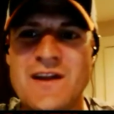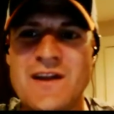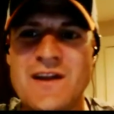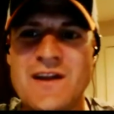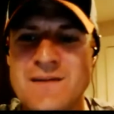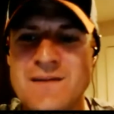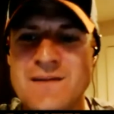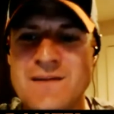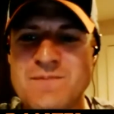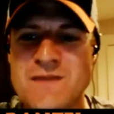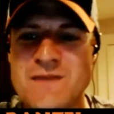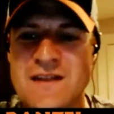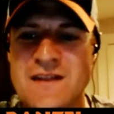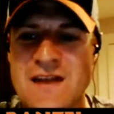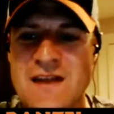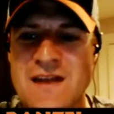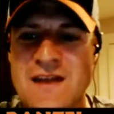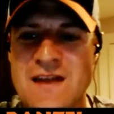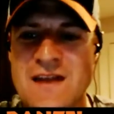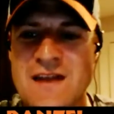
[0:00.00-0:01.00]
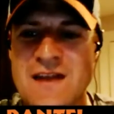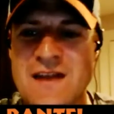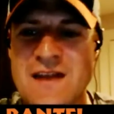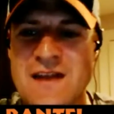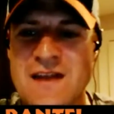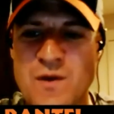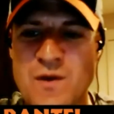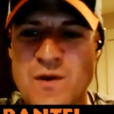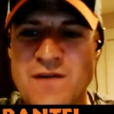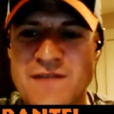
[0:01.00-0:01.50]
Yep. McNabb
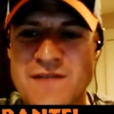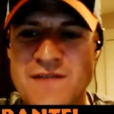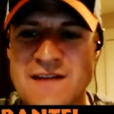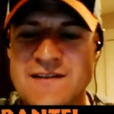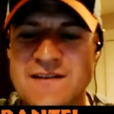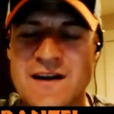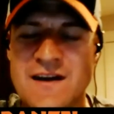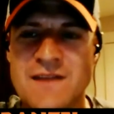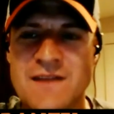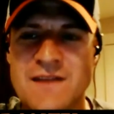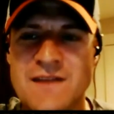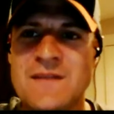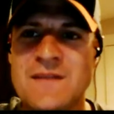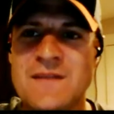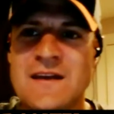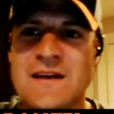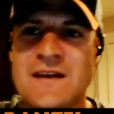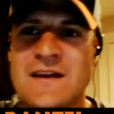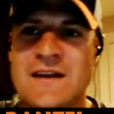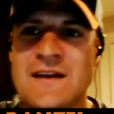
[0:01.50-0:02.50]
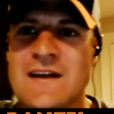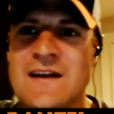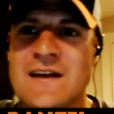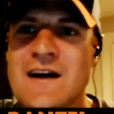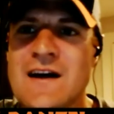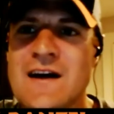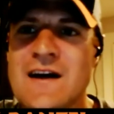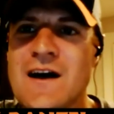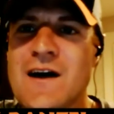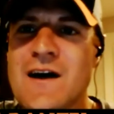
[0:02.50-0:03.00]
was not aware of that tie.
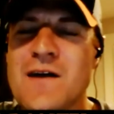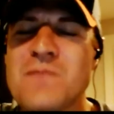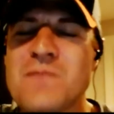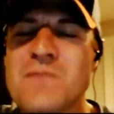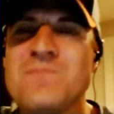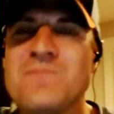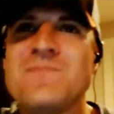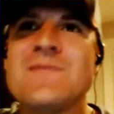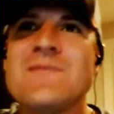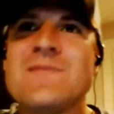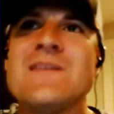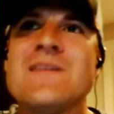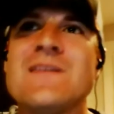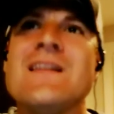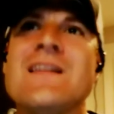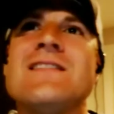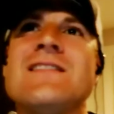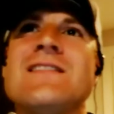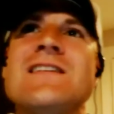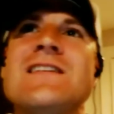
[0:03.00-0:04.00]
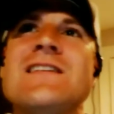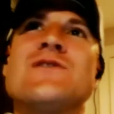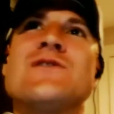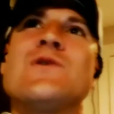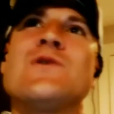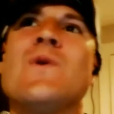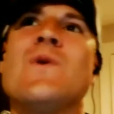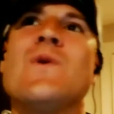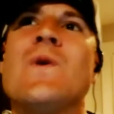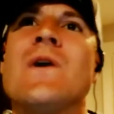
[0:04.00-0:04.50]
Let's see.
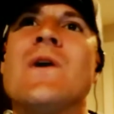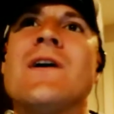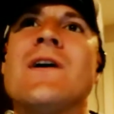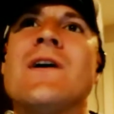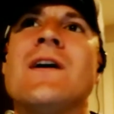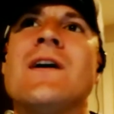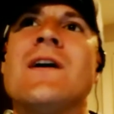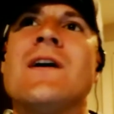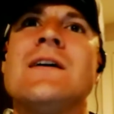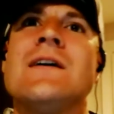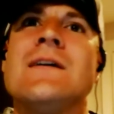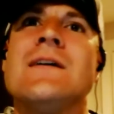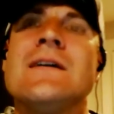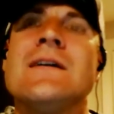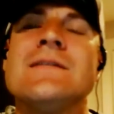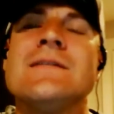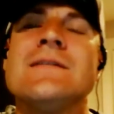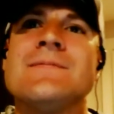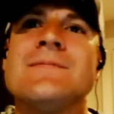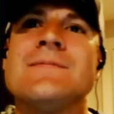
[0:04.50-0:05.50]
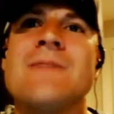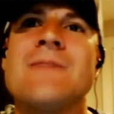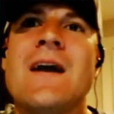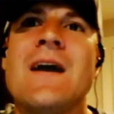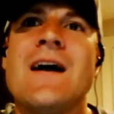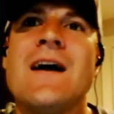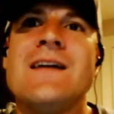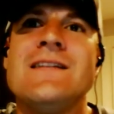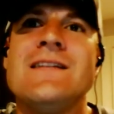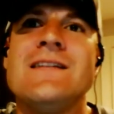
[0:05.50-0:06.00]
Score.
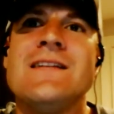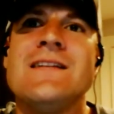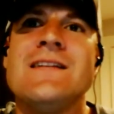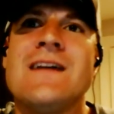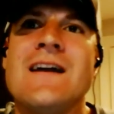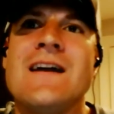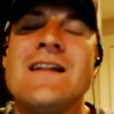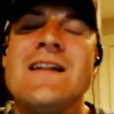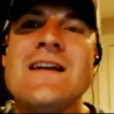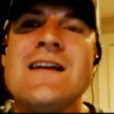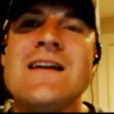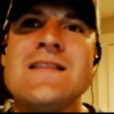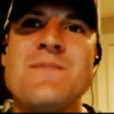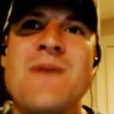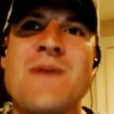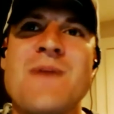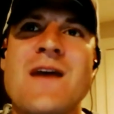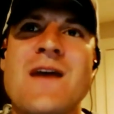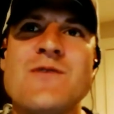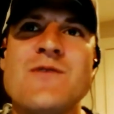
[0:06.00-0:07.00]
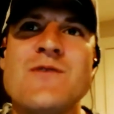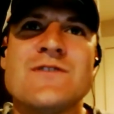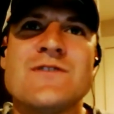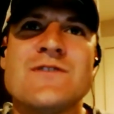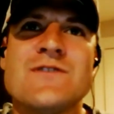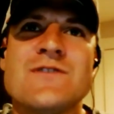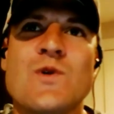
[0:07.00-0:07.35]
I like the Bengals to score a